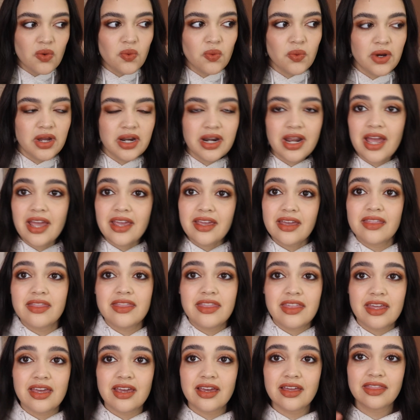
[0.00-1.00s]
one I can
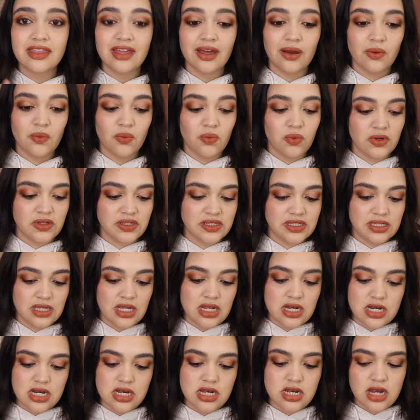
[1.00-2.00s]
think that was
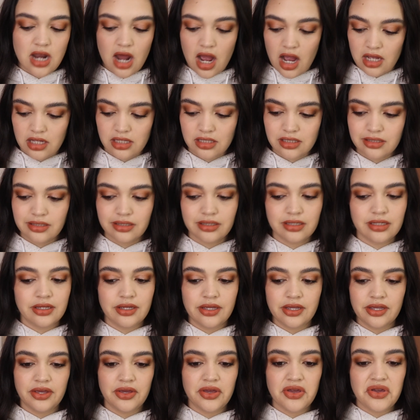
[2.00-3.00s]
not
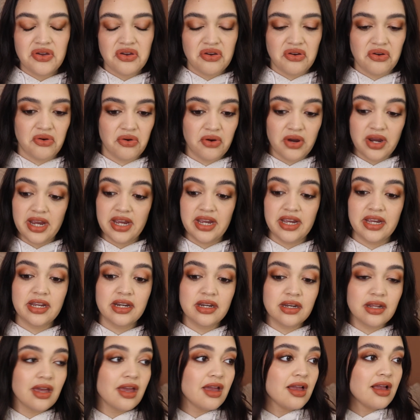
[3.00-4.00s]

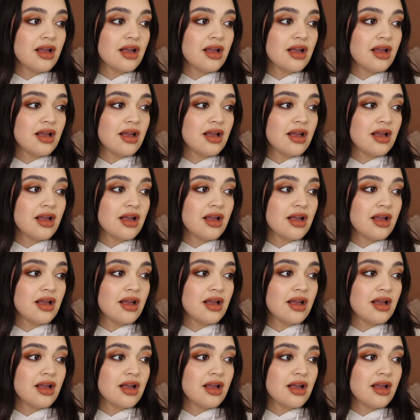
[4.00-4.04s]
great.